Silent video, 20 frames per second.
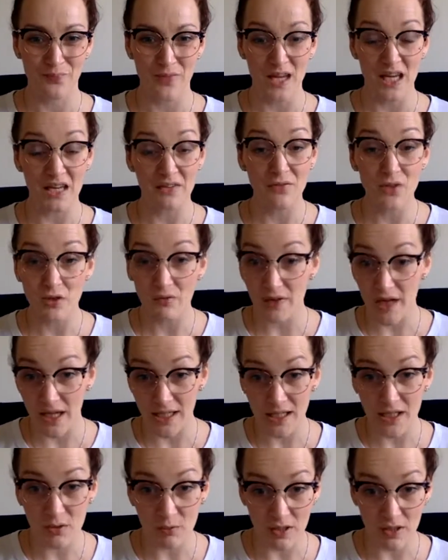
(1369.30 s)
If you have
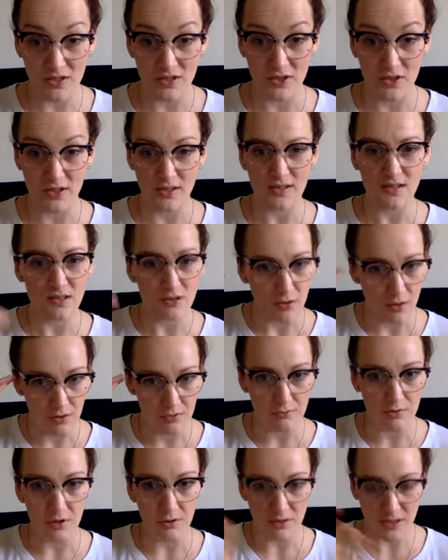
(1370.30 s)
any questions
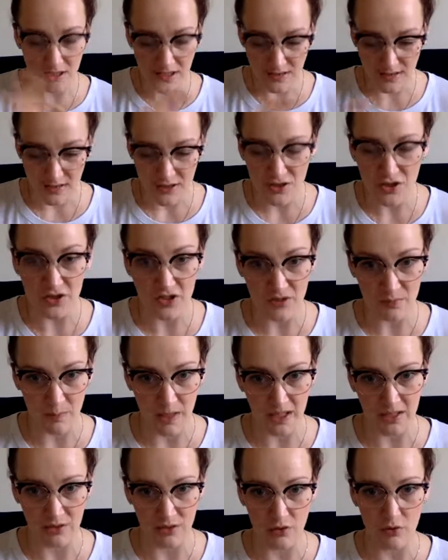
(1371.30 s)
throughout this, just
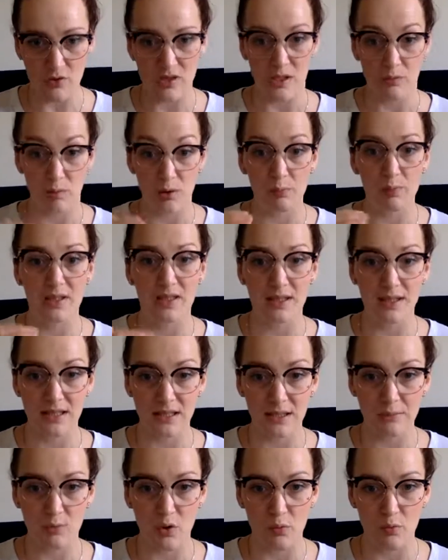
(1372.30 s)
make a note. There will be a
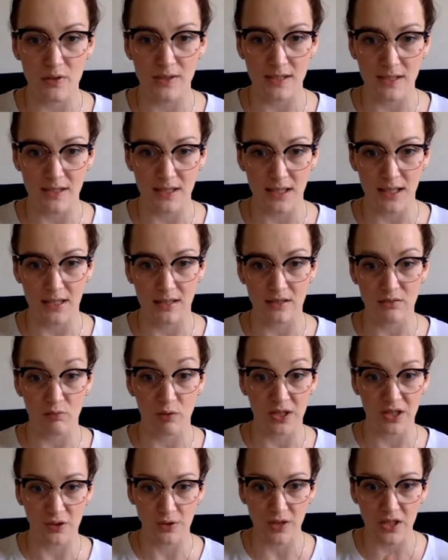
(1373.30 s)
little moment in the end
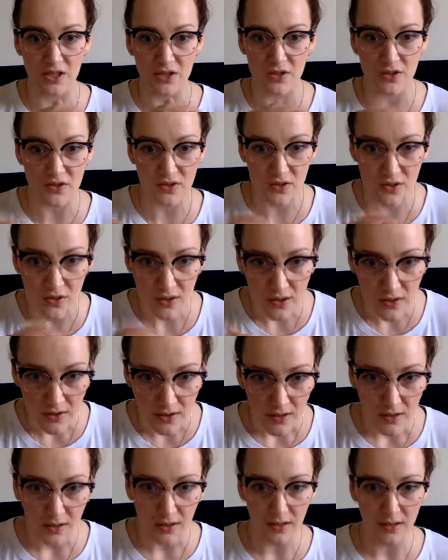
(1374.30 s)
where you can just
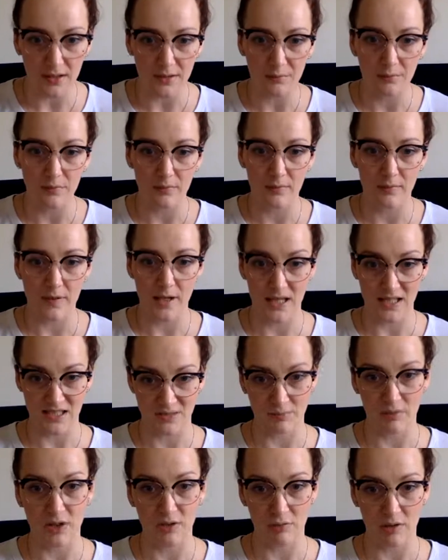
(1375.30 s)
ask
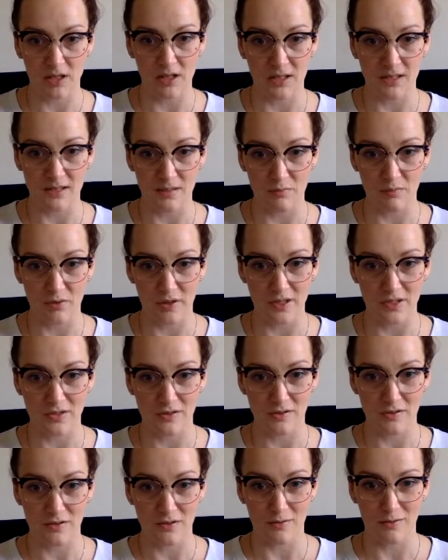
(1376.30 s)
me quickly some
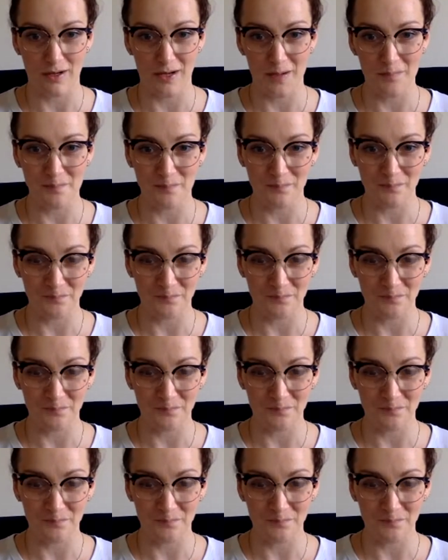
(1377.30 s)
questions, okay?